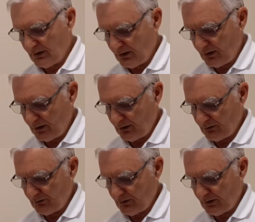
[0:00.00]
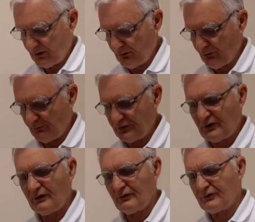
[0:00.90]
and what
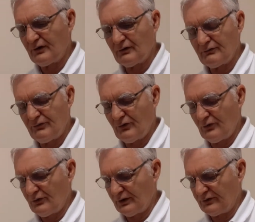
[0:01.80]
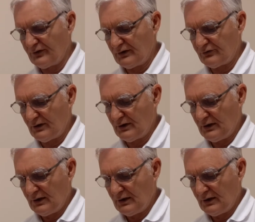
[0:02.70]
materials to look for, etc.